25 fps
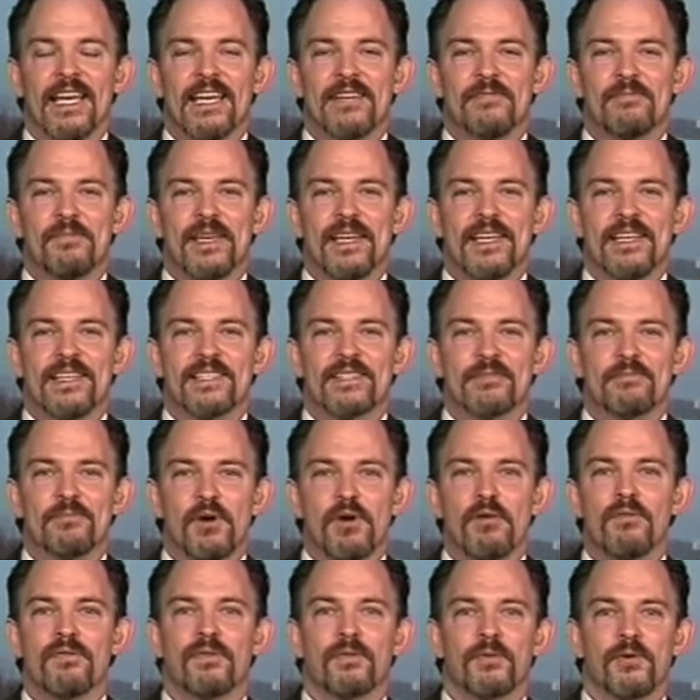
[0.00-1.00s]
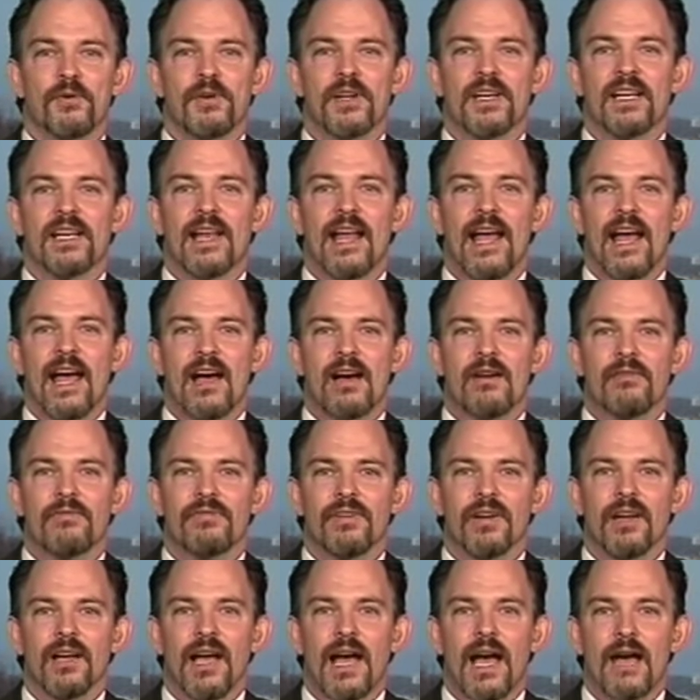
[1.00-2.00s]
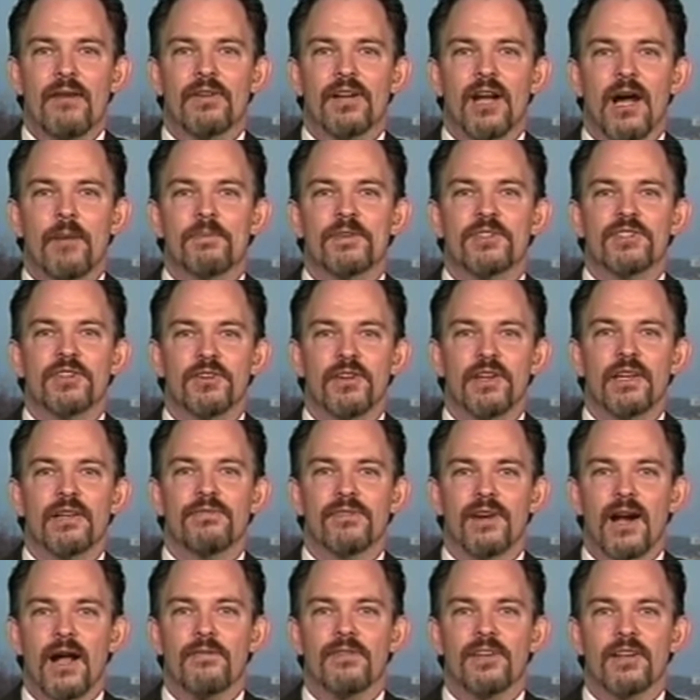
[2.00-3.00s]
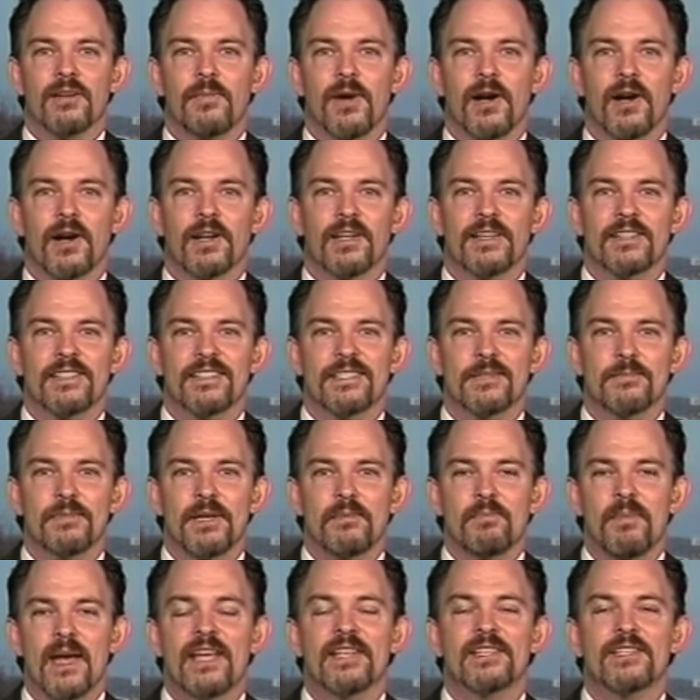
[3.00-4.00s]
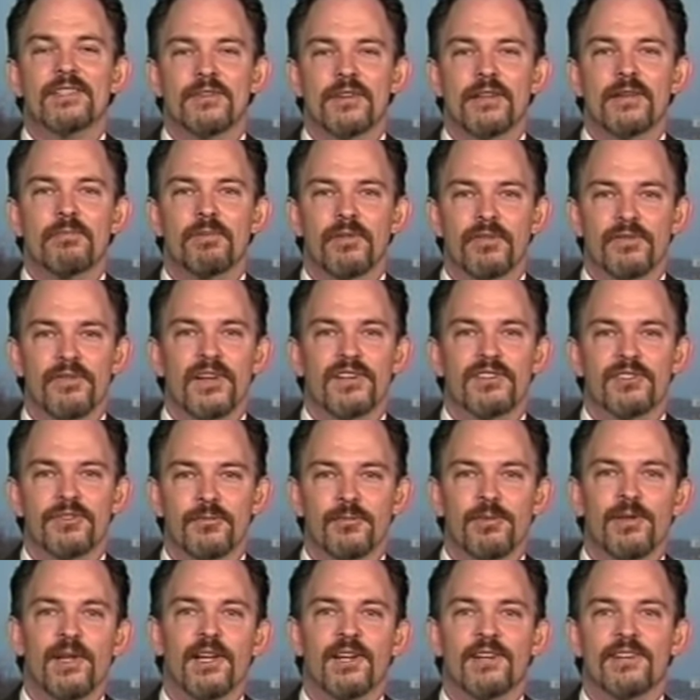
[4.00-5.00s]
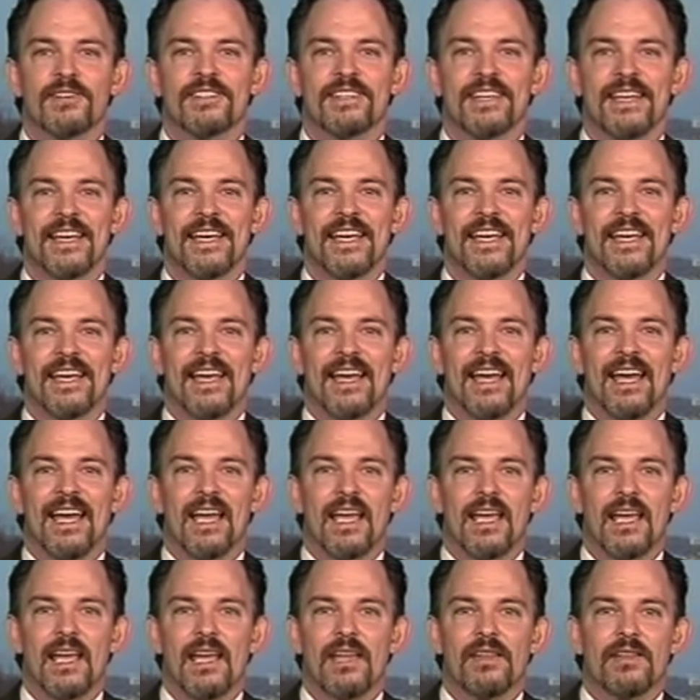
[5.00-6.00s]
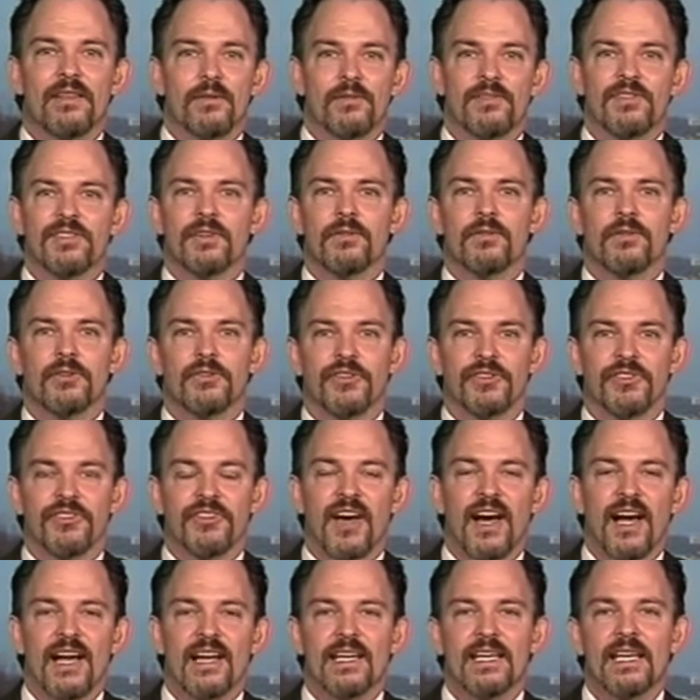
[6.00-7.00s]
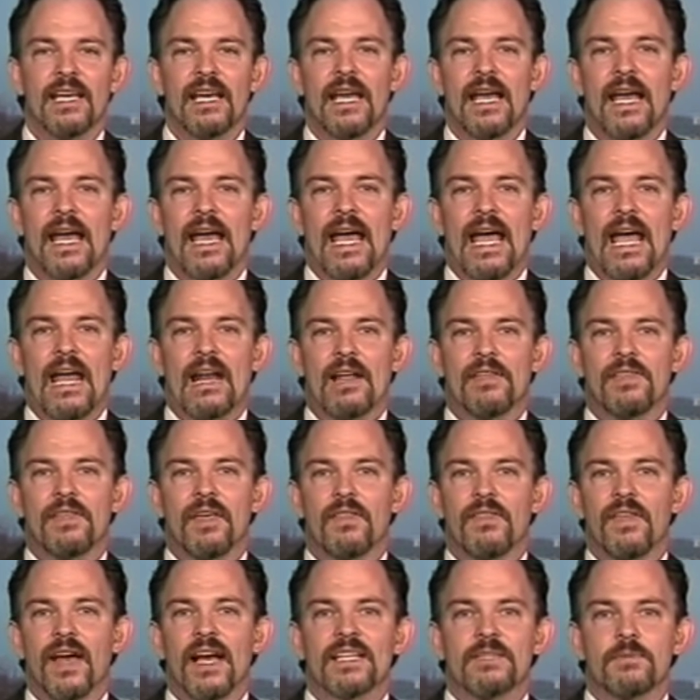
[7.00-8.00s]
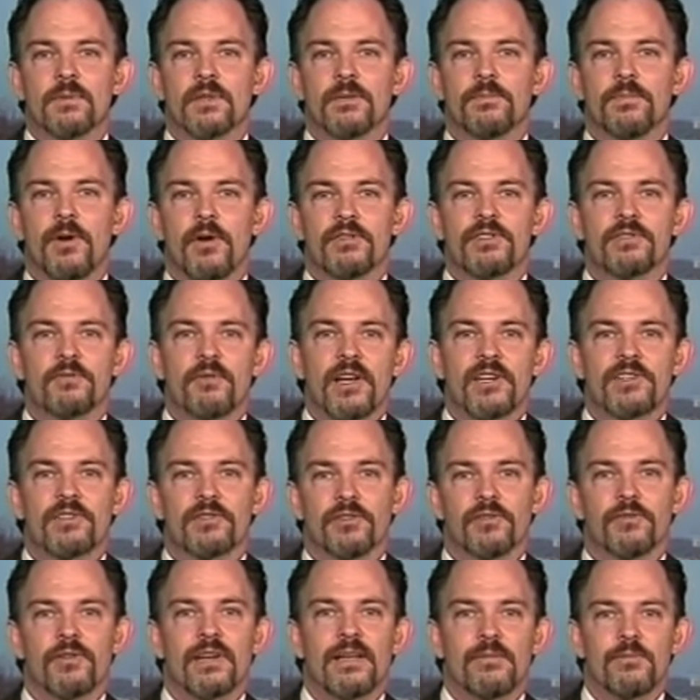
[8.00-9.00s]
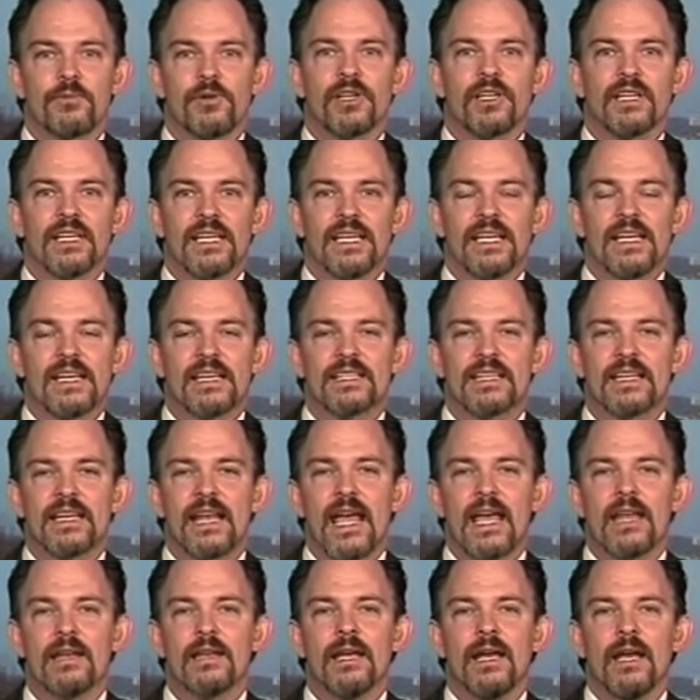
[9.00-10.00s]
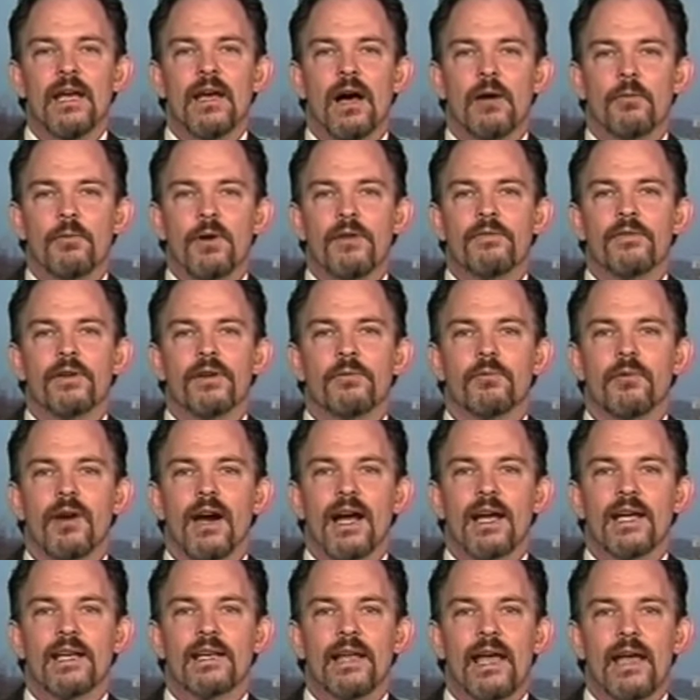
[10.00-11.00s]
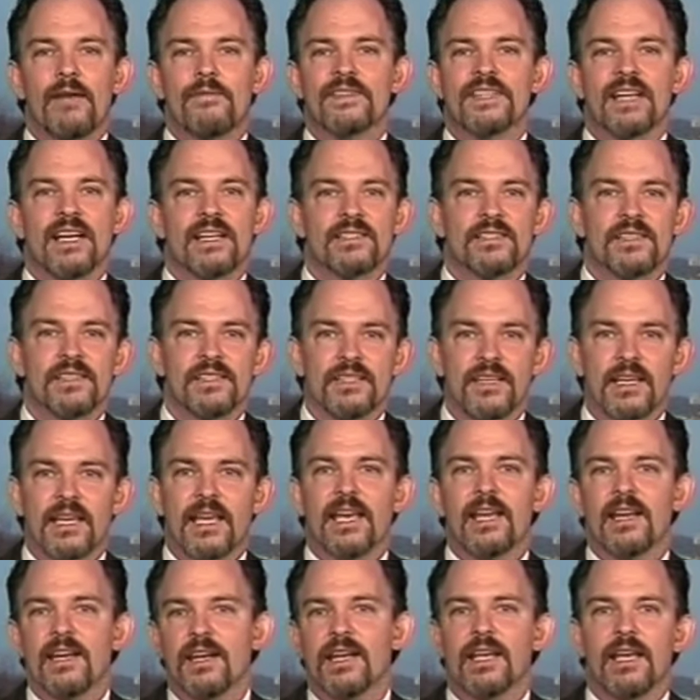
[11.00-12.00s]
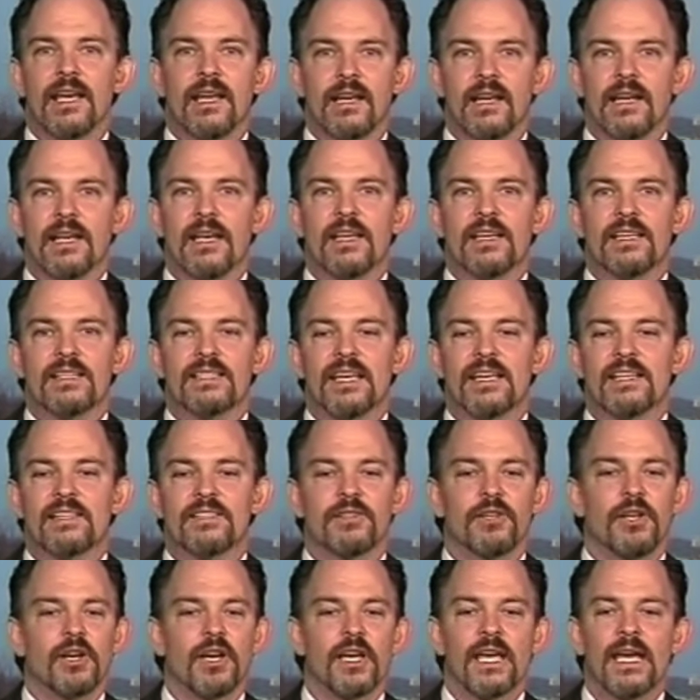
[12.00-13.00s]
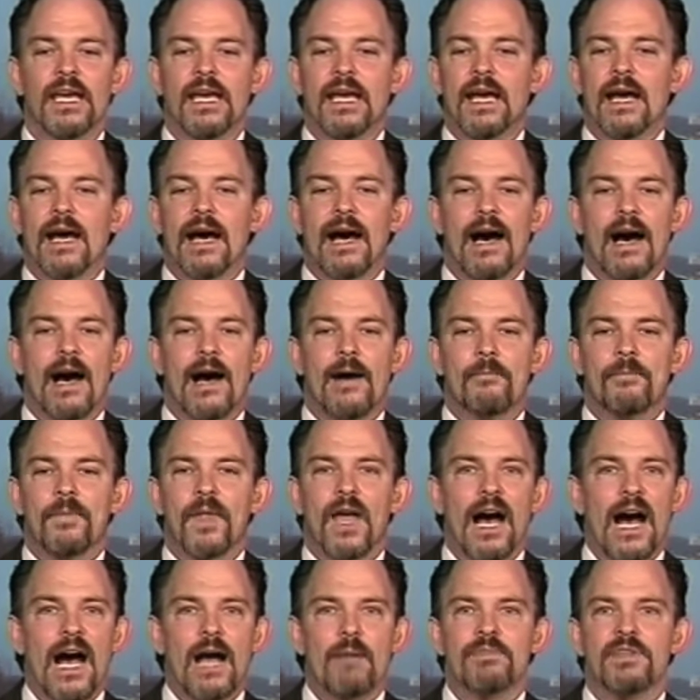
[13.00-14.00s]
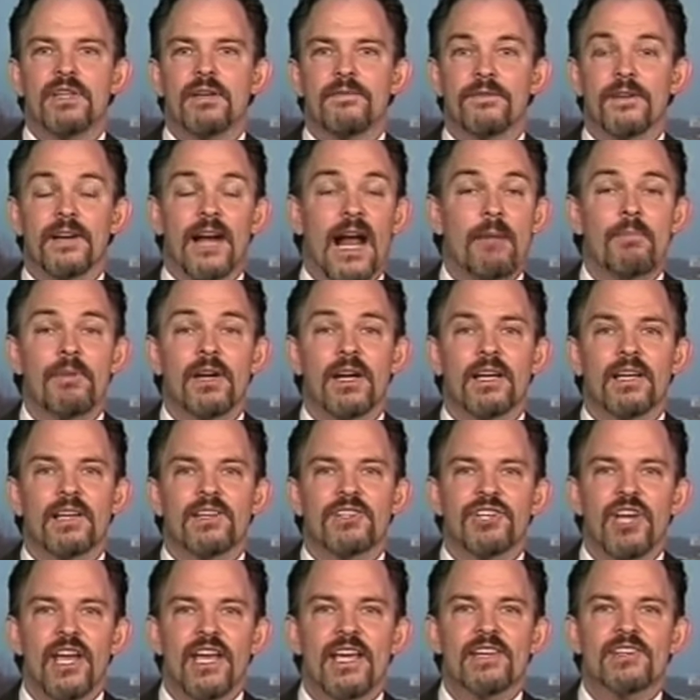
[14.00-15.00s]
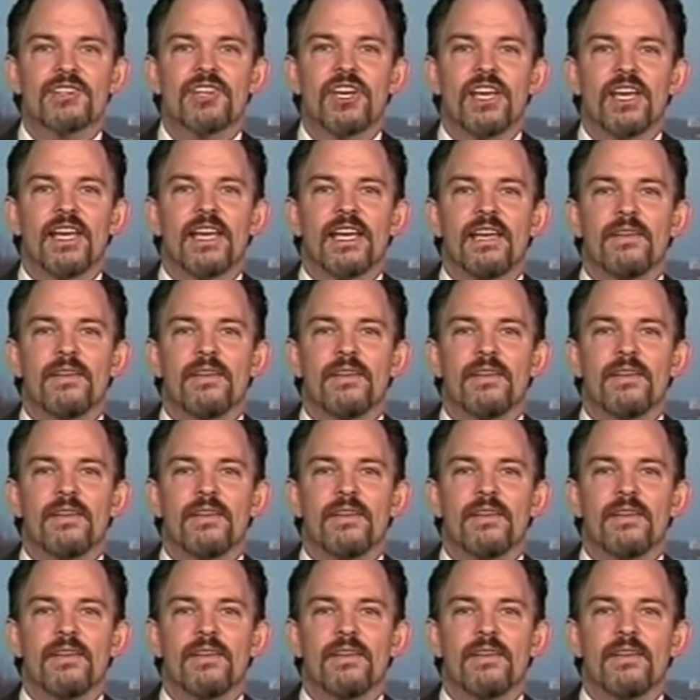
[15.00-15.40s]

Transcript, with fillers: It means move through it and have, have an opportunity for African Americans to be mainstream professional players in the civil society. And I think that's what the post-racial dream really is. And, and Reverend Wright emphasized this again and again and again. He says, look, um, I'm different. I'm not going to change.